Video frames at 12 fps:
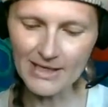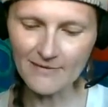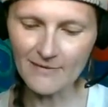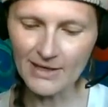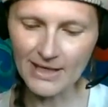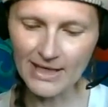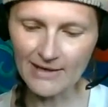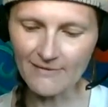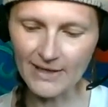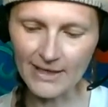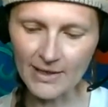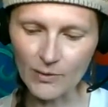
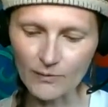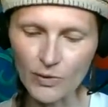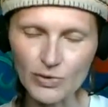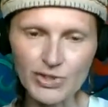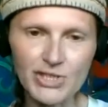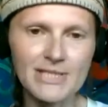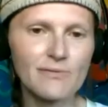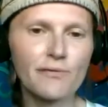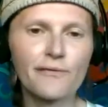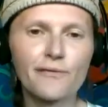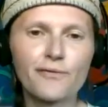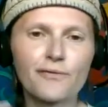and were just
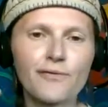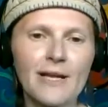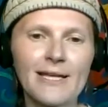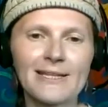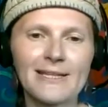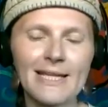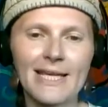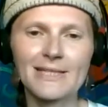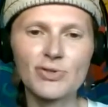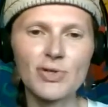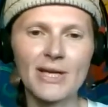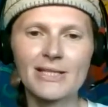friendly
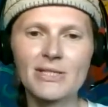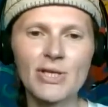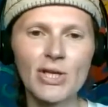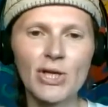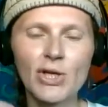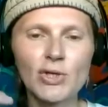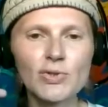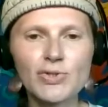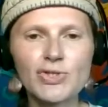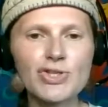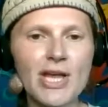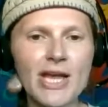and tried to
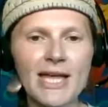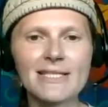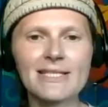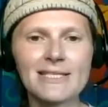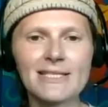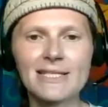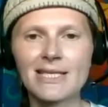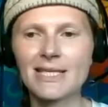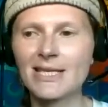just